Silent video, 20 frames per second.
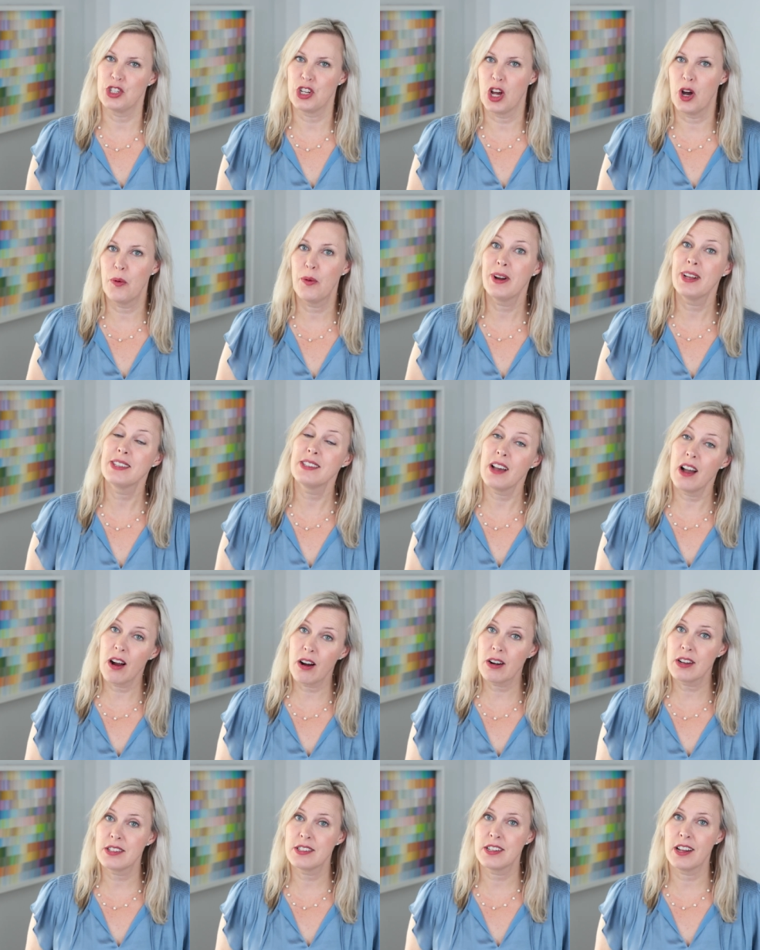Show, where it's
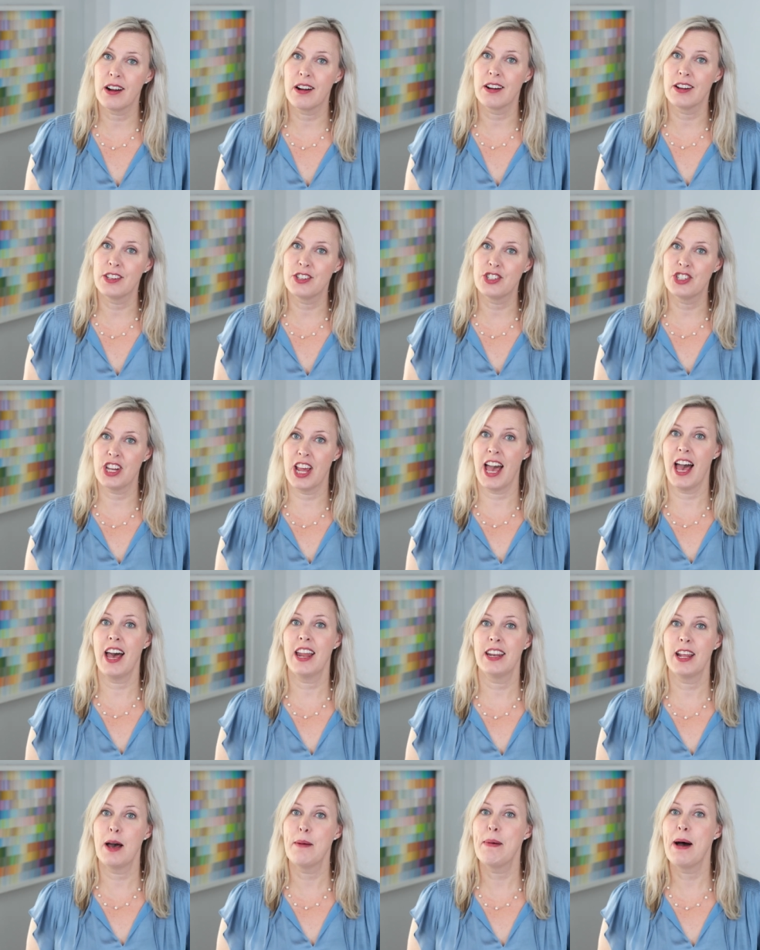artist to artist
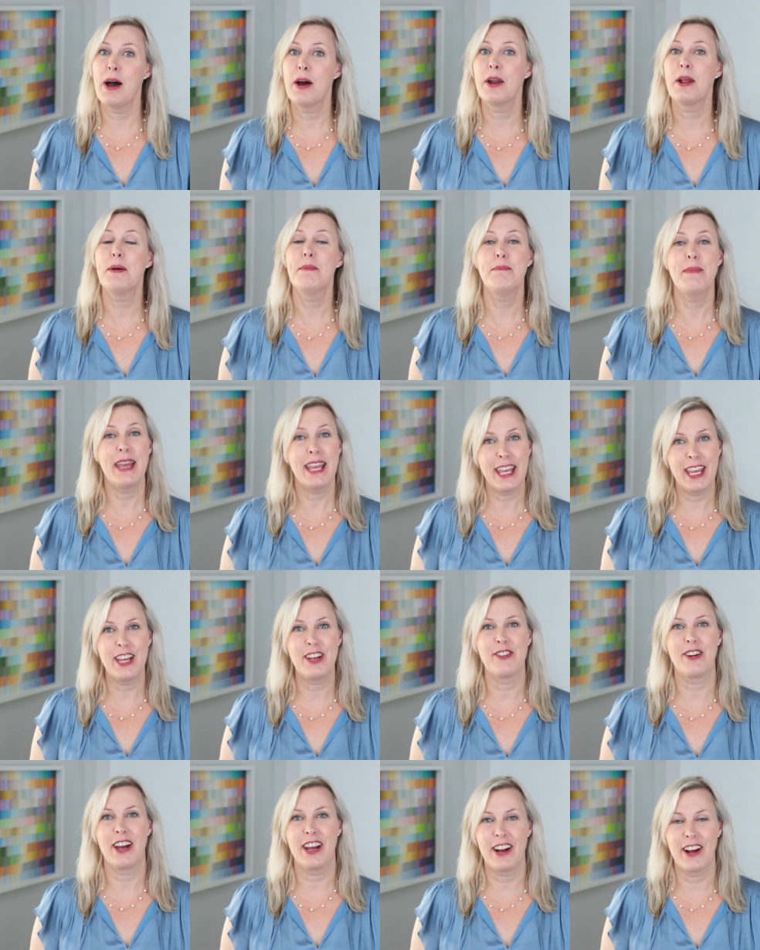chat about
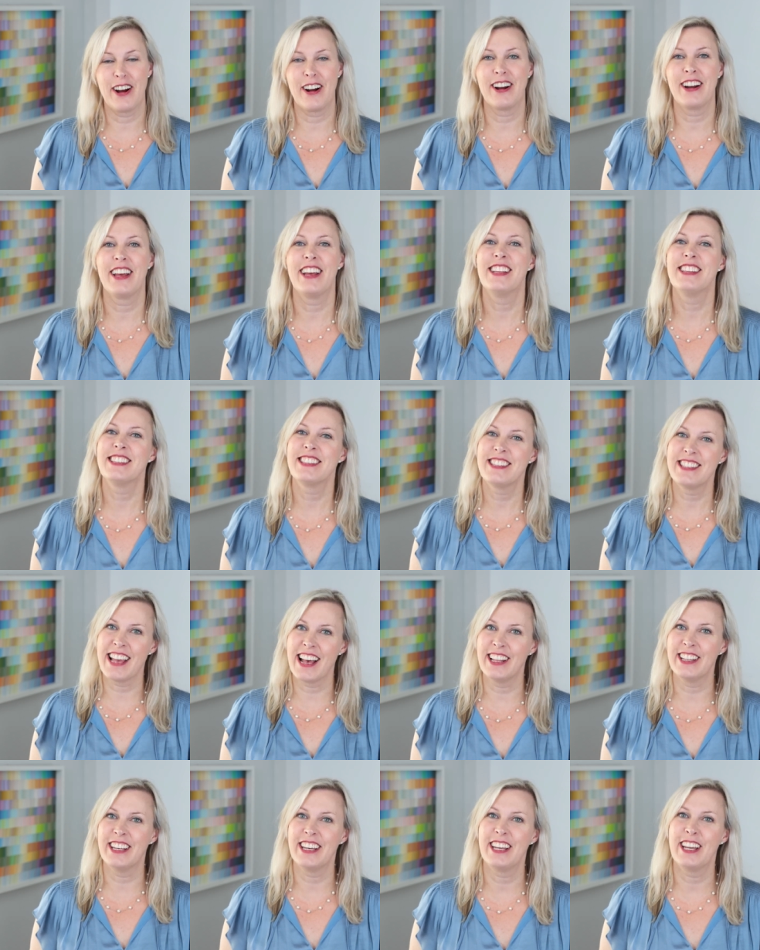making great art and
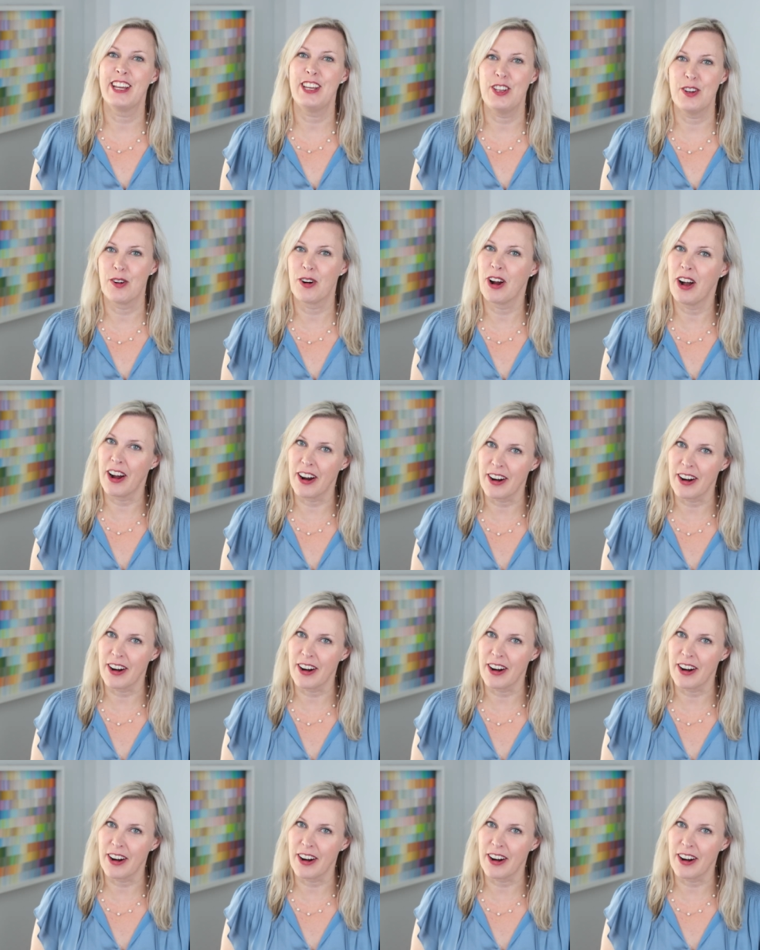selling your